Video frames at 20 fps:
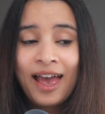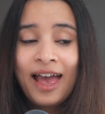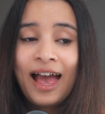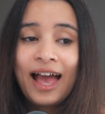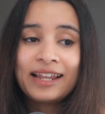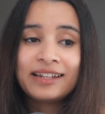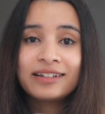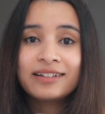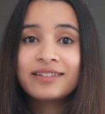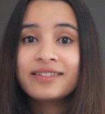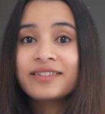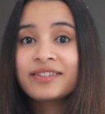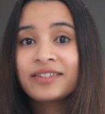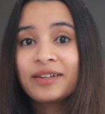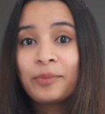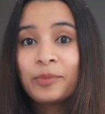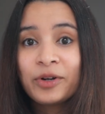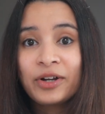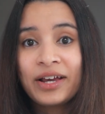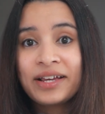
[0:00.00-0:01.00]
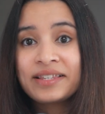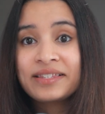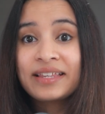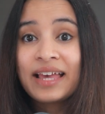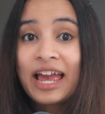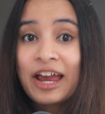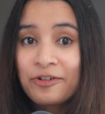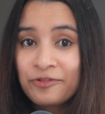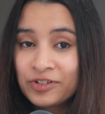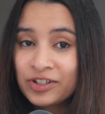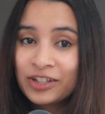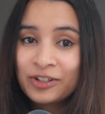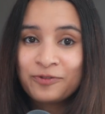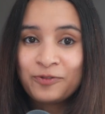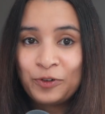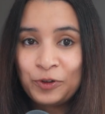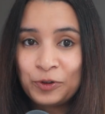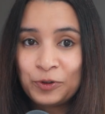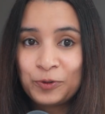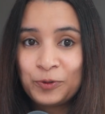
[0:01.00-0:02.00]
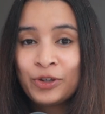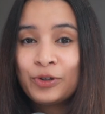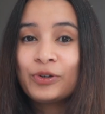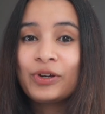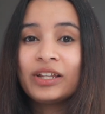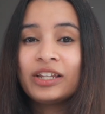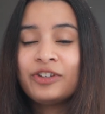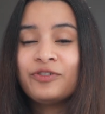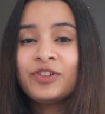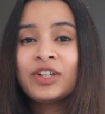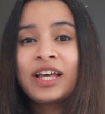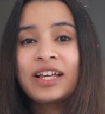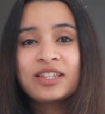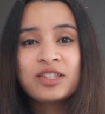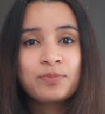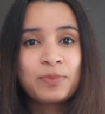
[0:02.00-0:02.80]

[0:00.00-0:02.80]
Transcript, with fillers: and it'll summarize everything for you. You can even ask